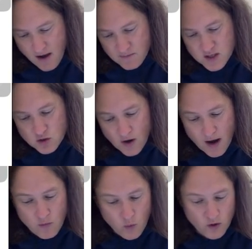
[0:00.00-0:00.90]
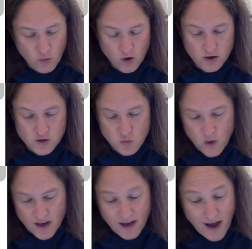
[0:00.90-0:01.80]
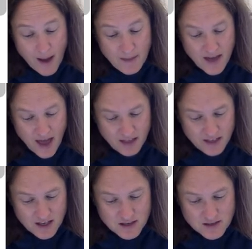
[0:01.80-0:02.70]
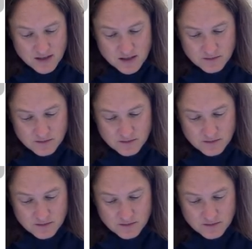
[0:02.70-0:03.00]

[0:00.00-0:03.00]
describe with words what commonalities